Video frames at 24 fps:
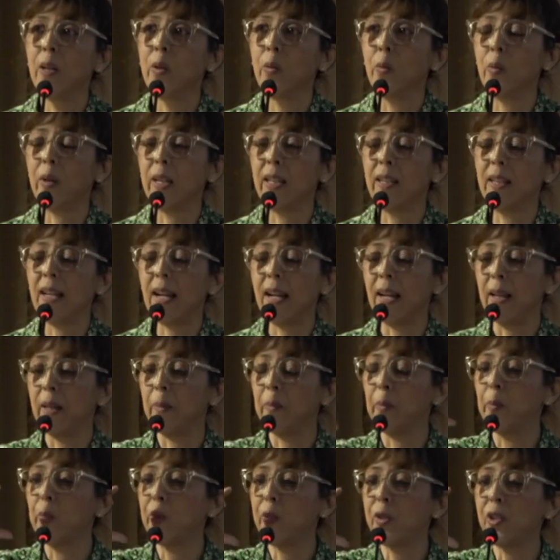where a
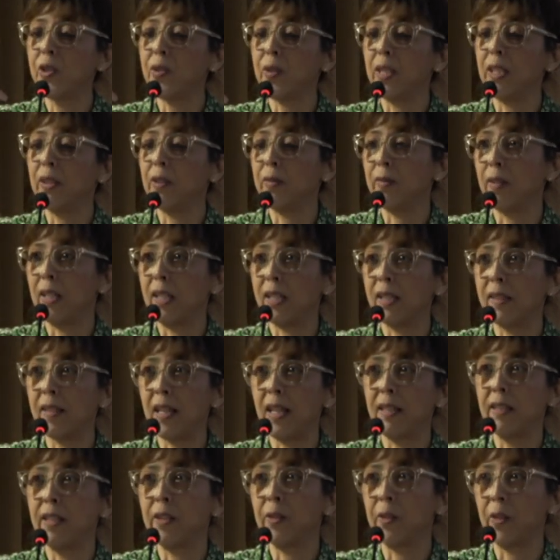um, portrait of
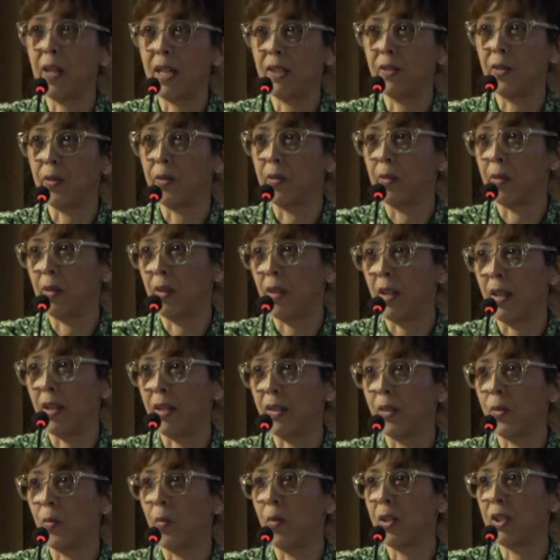Alexandria
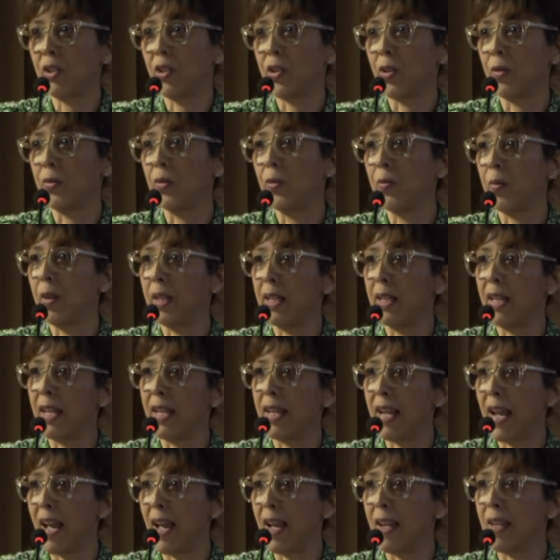Ocasio-Cortez was shown to an A
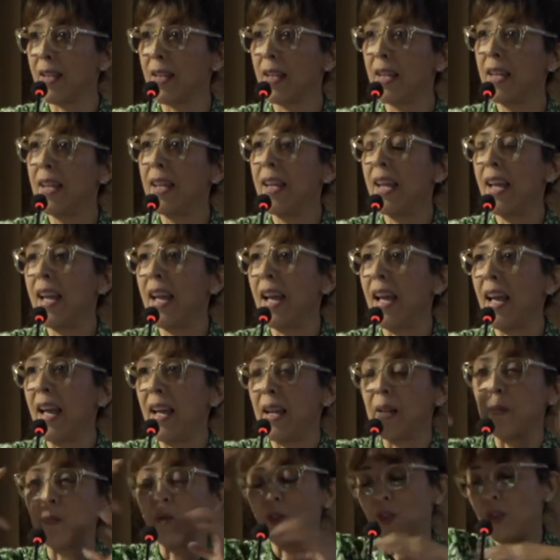I,
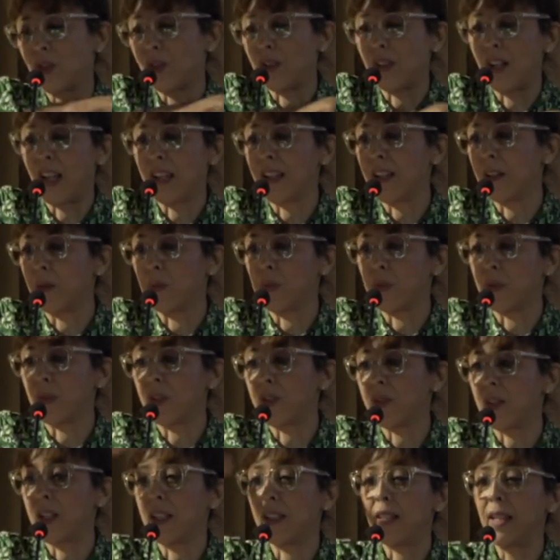um, just like her
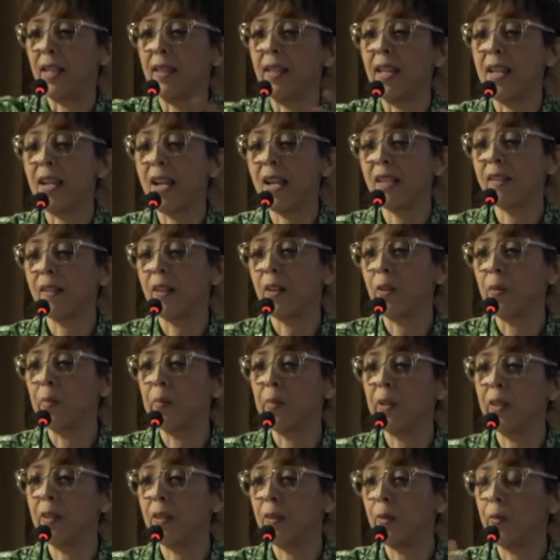portrait. And they asked the
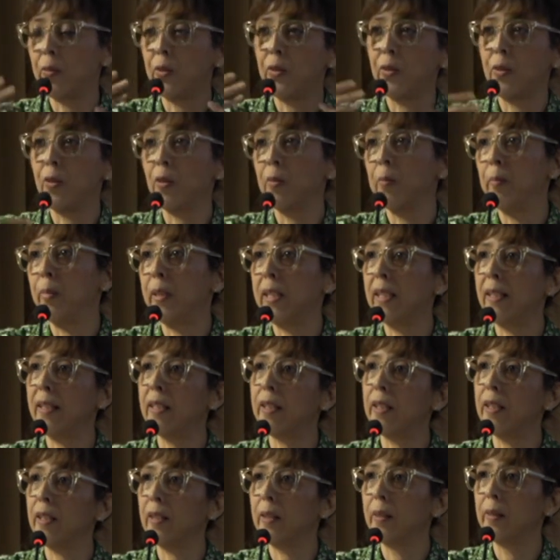computer, would you complete
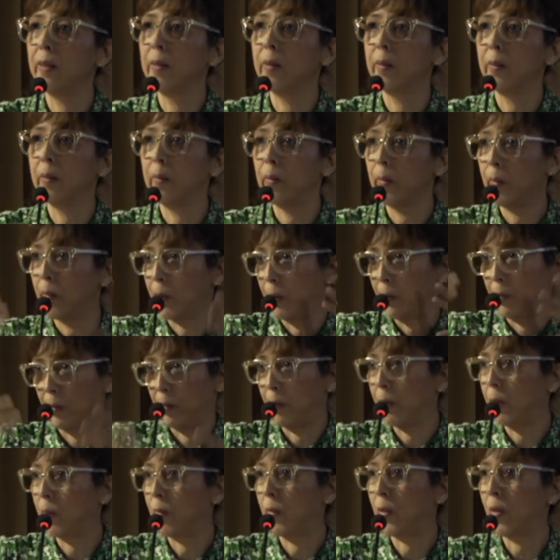her
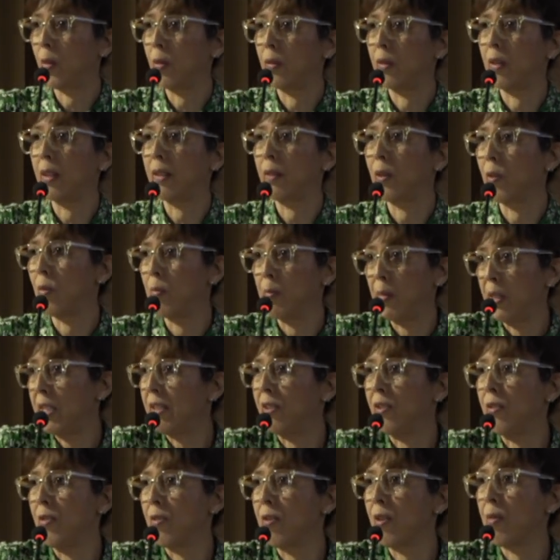total,
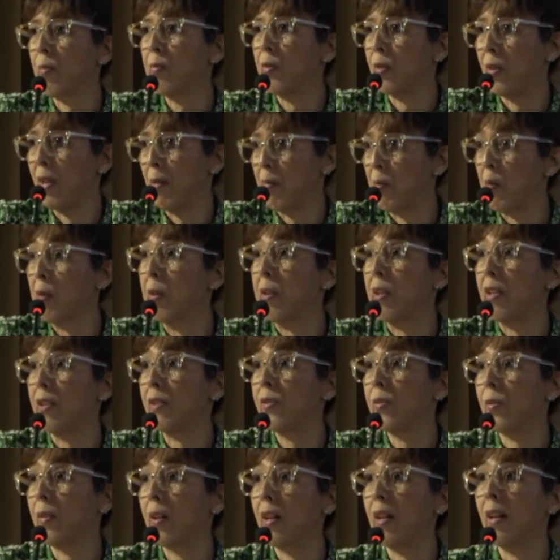complete, you know, put the body
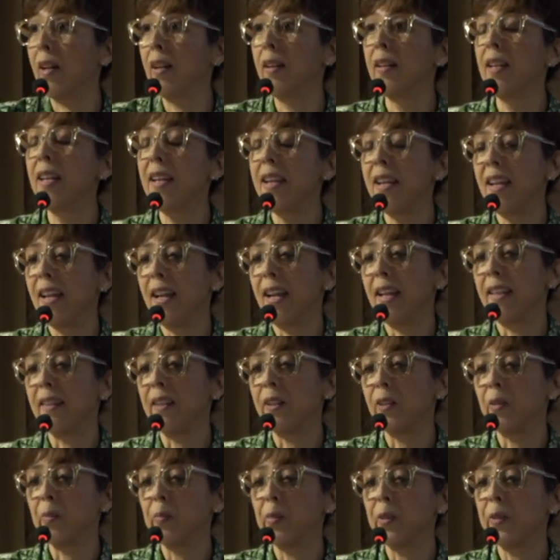to her? And the
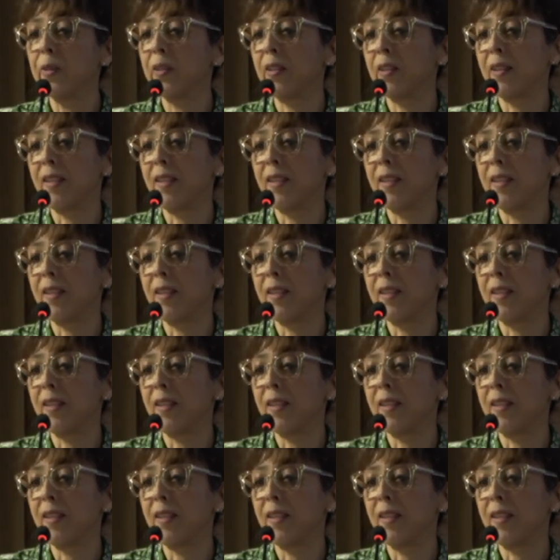computer